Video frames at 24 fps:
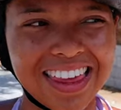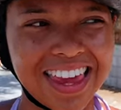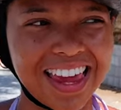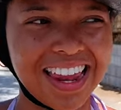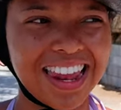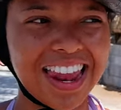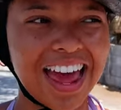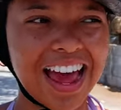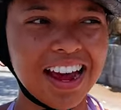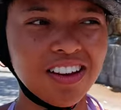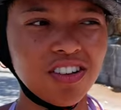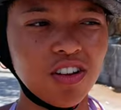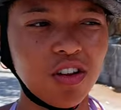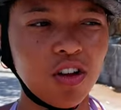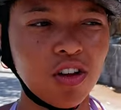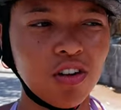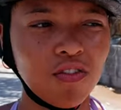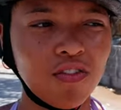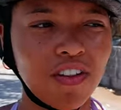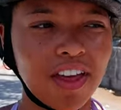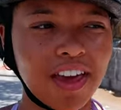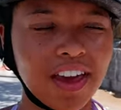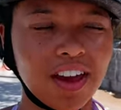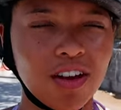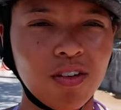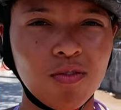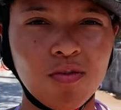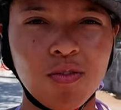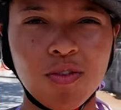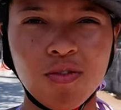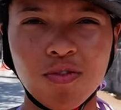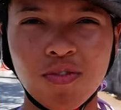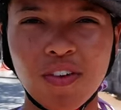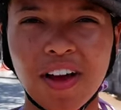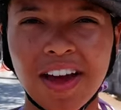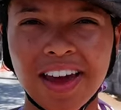it lacked a lot of like
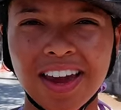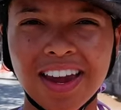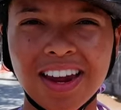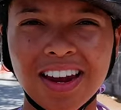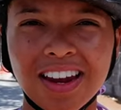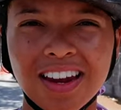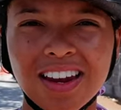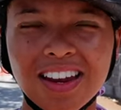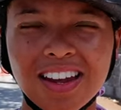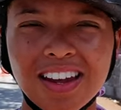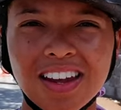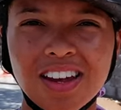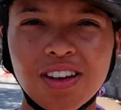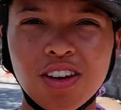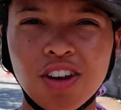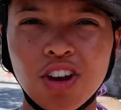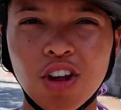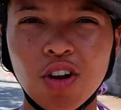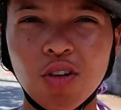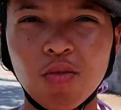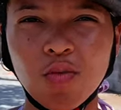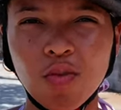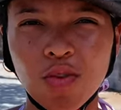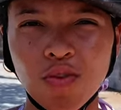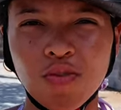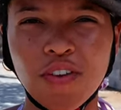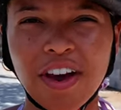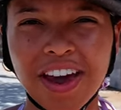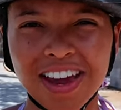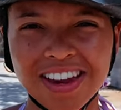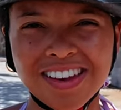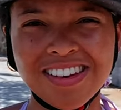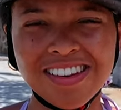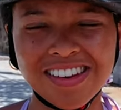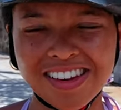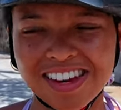refined
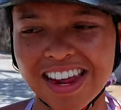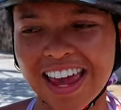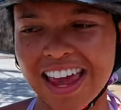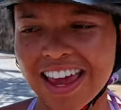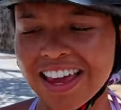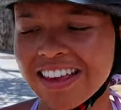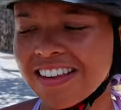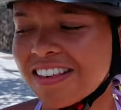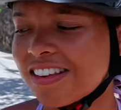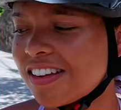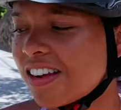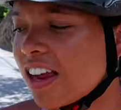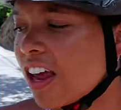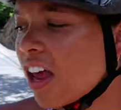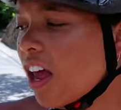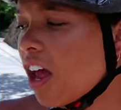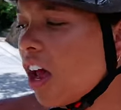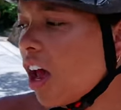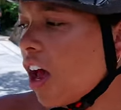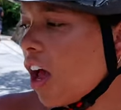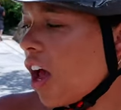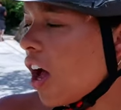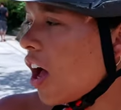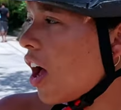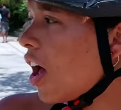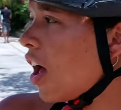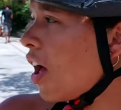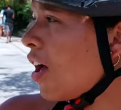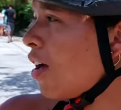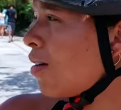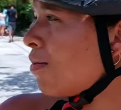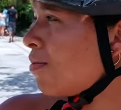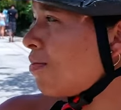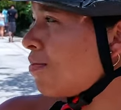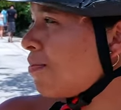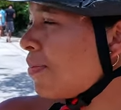taste.
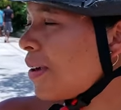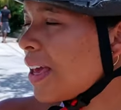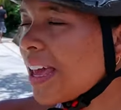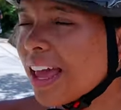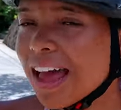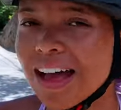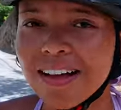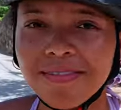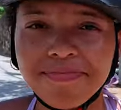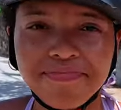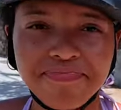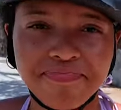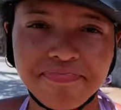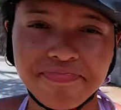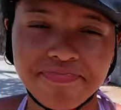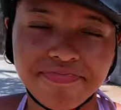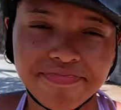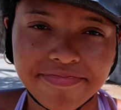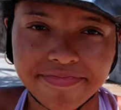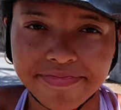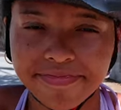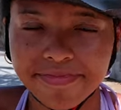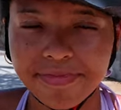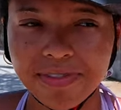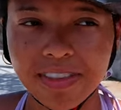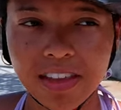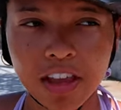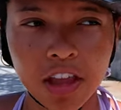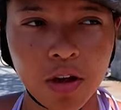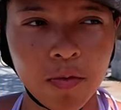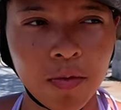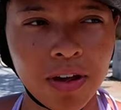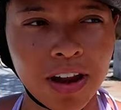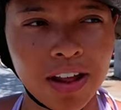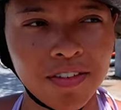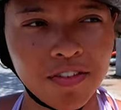But yeah,
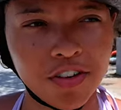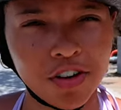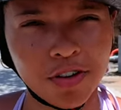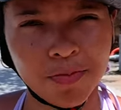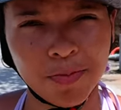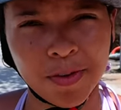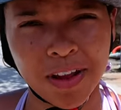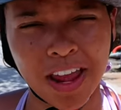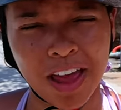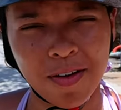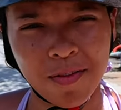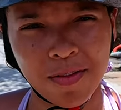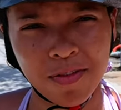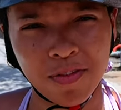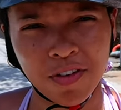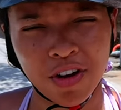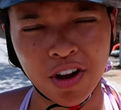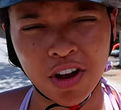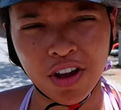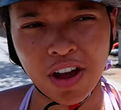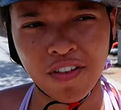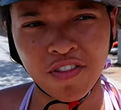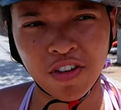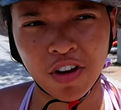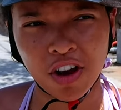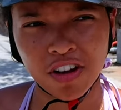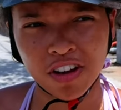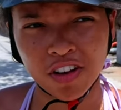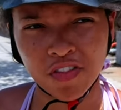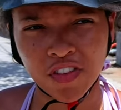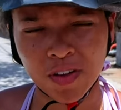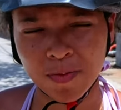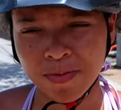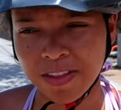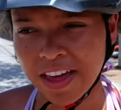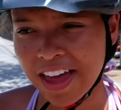whatever. But yeah, I forgot to
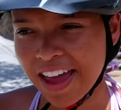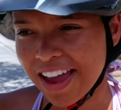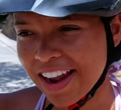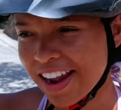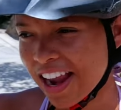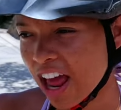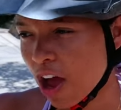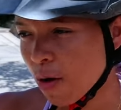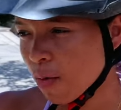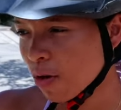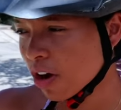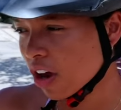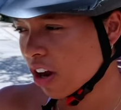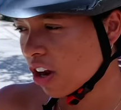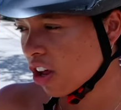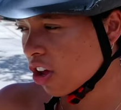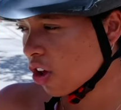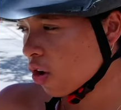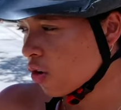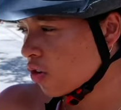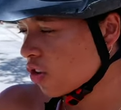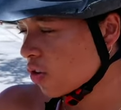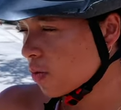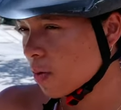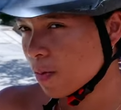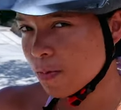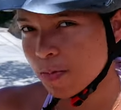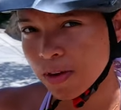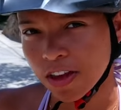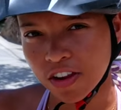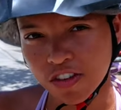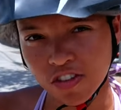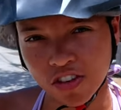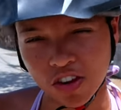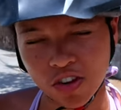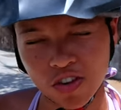film that. And now we're gonna go to the
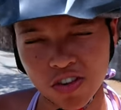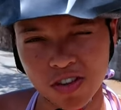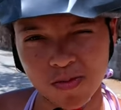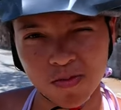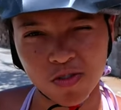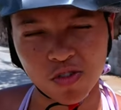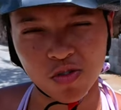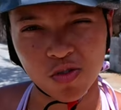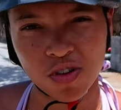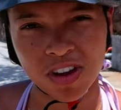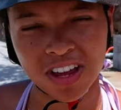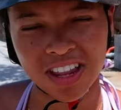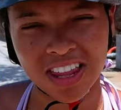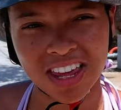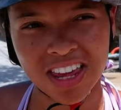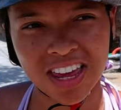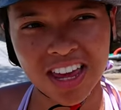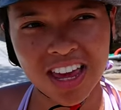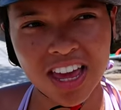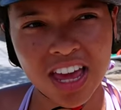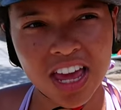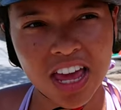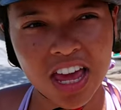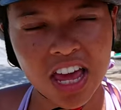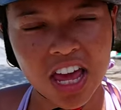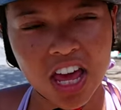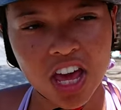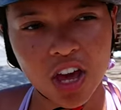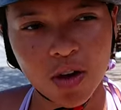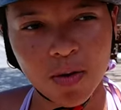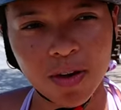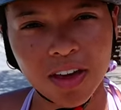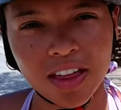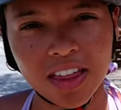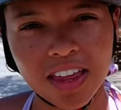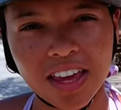beach to do some snorkeling
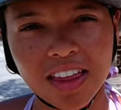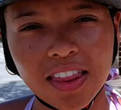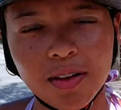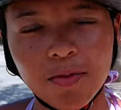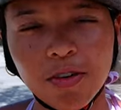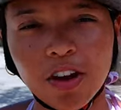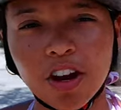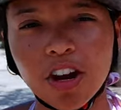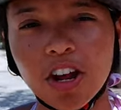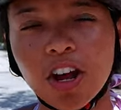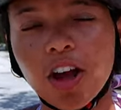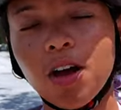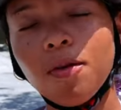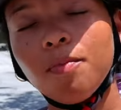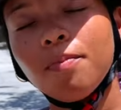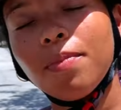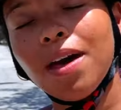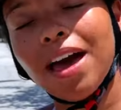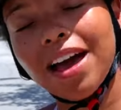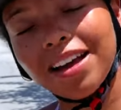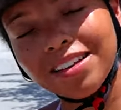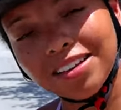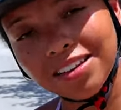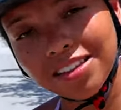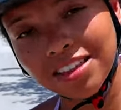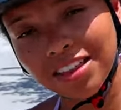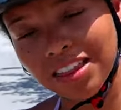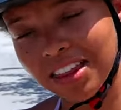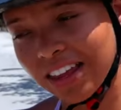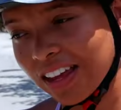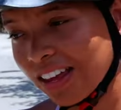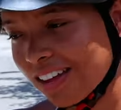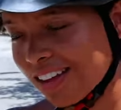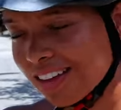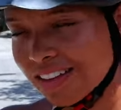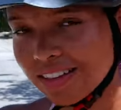quickly, and then we're gonna come back to the
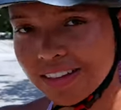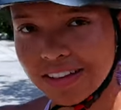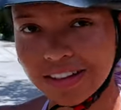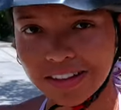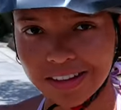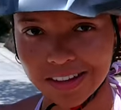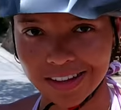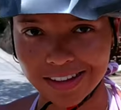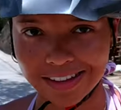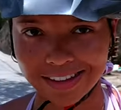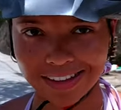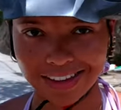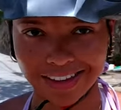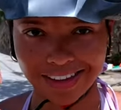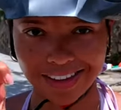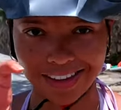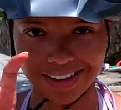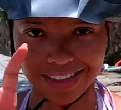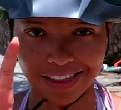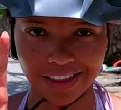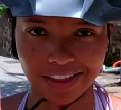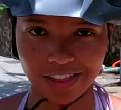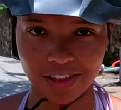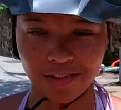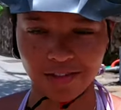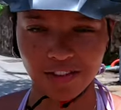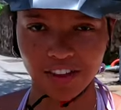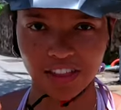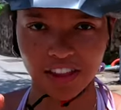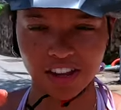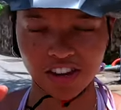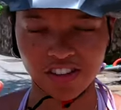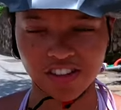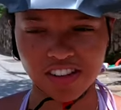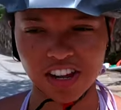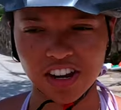like city, like the
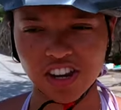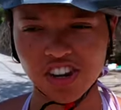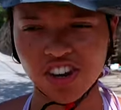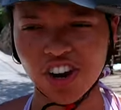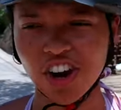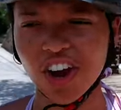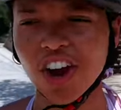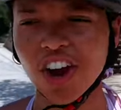village center,